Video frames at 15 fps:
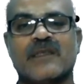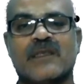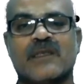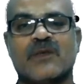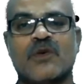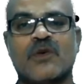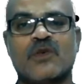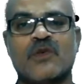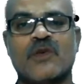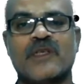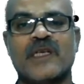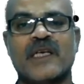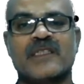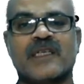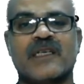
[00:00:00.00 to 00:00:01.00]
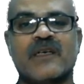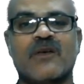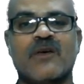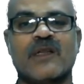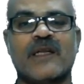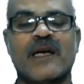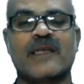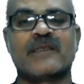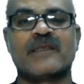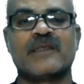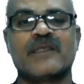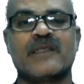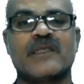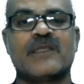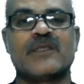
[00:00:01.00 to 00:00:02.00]
glucuronidation and all that.
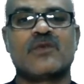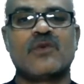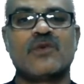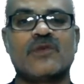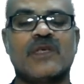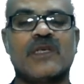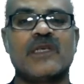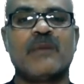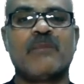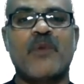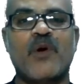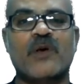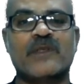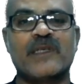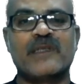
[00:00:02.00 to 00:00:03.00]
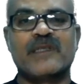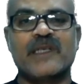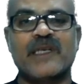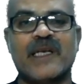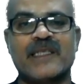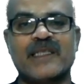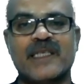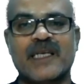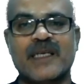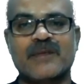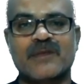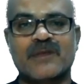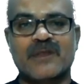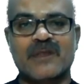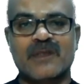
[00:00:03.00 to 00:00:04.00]
So the important
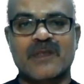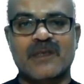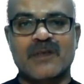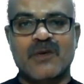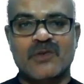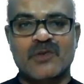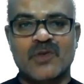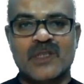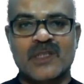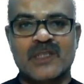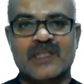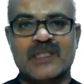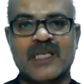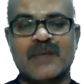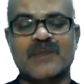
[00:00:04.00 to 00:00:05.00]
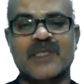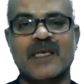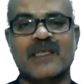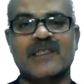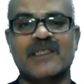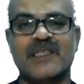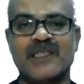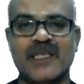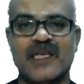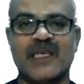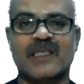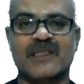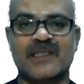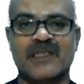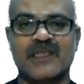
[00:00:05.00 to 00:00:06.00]
enzymes, conjugation enzymes are
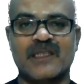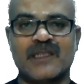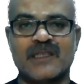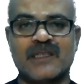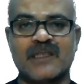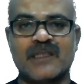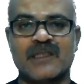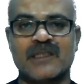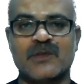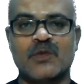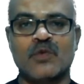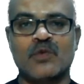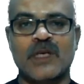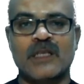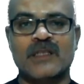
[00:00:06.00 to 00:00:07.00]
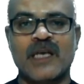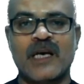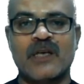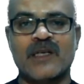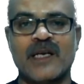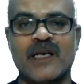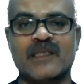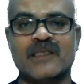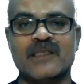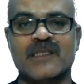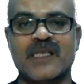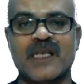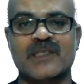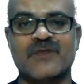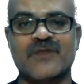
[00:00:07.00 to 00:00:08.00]
GST, this is glutathione S
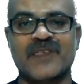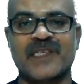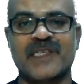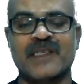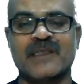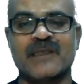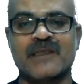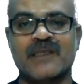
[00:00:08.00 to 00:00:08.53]
transferase,